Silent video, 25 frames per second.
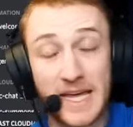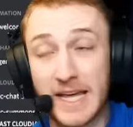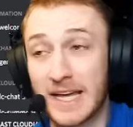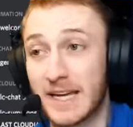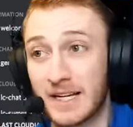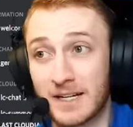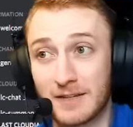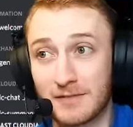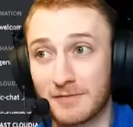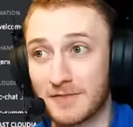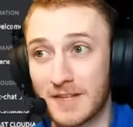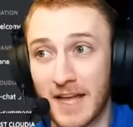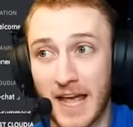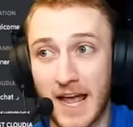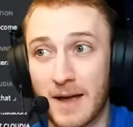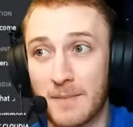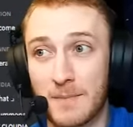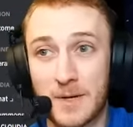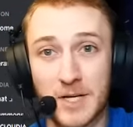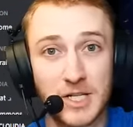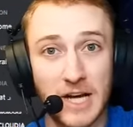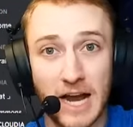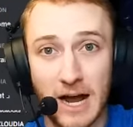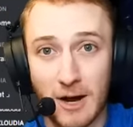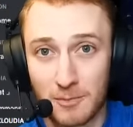peak of
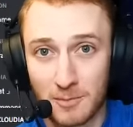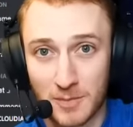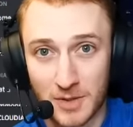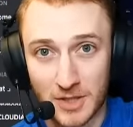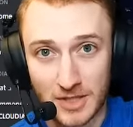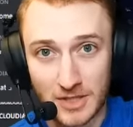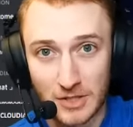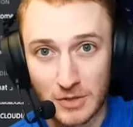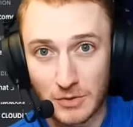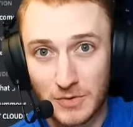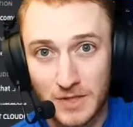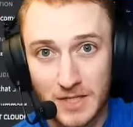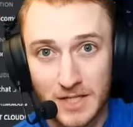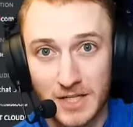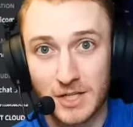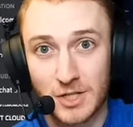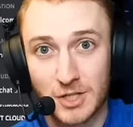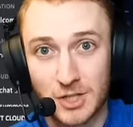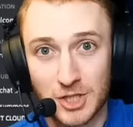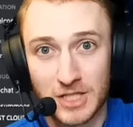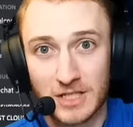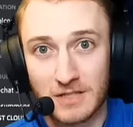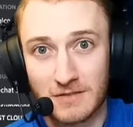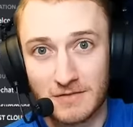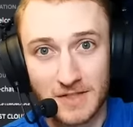damage output you can
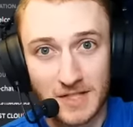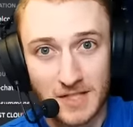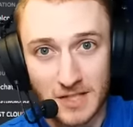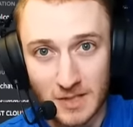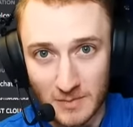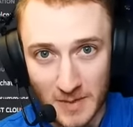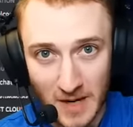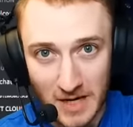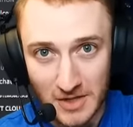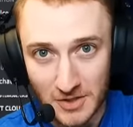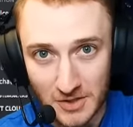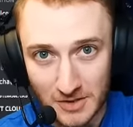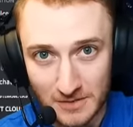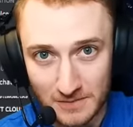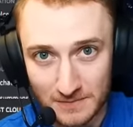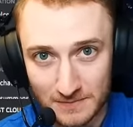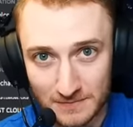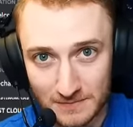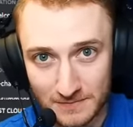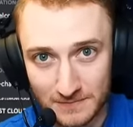achieve in a special.